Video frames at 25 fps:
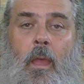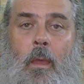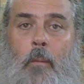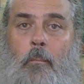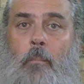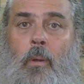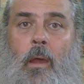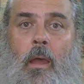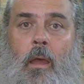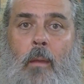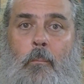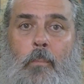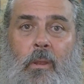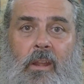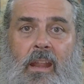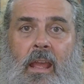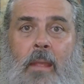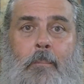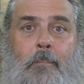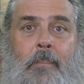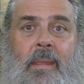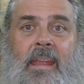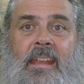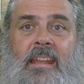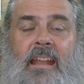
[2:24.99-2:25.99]
but I
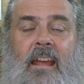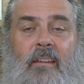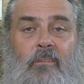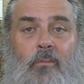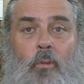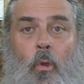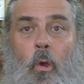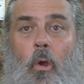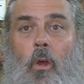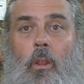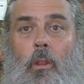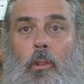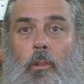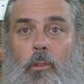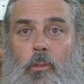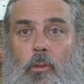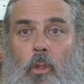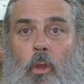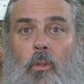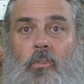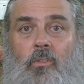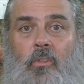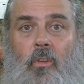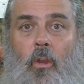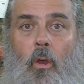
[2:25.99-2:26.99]
mean I've got a
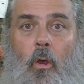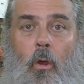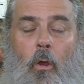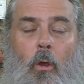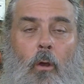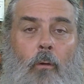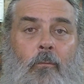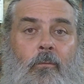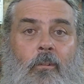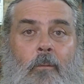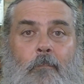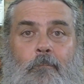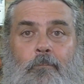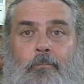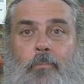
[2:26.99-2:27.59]
lot of